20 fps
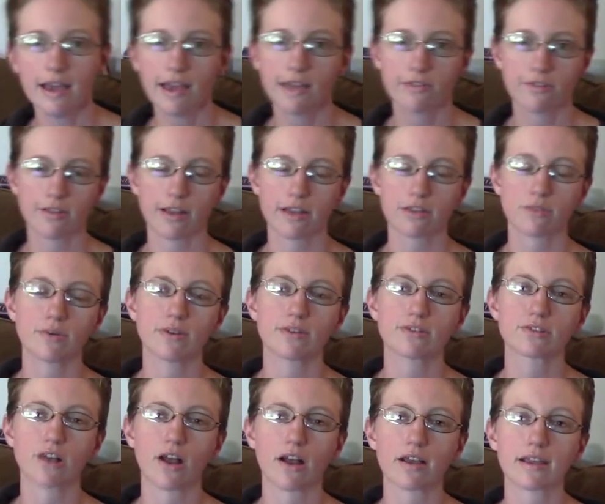If you liked what you
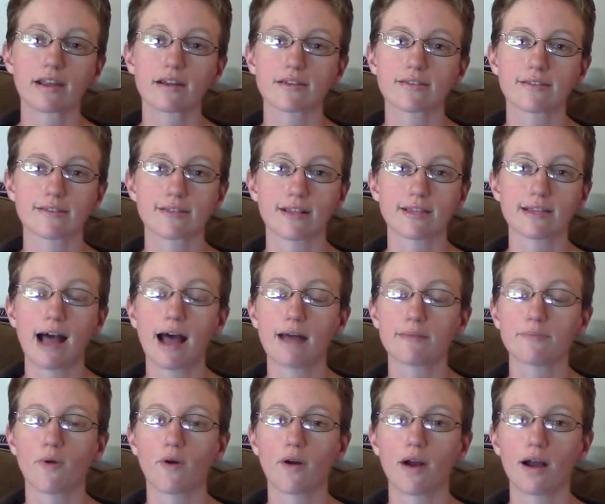saw here, there's a lot
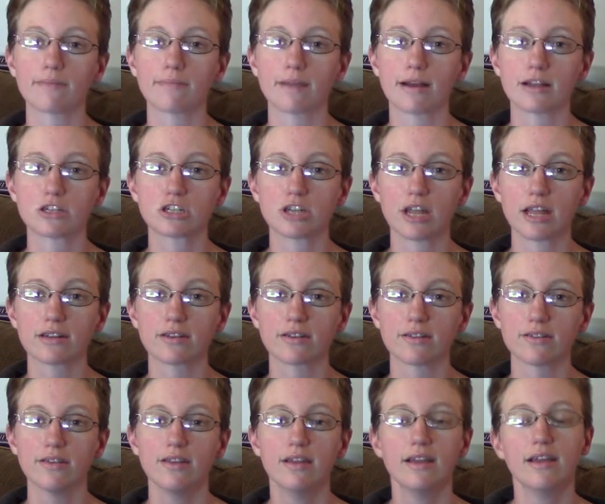more on my
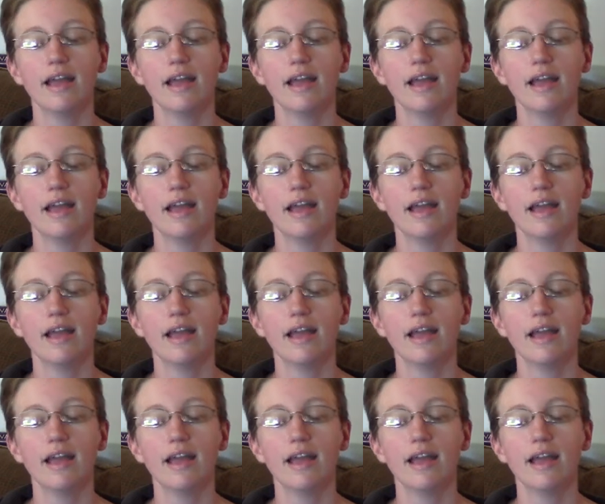channel.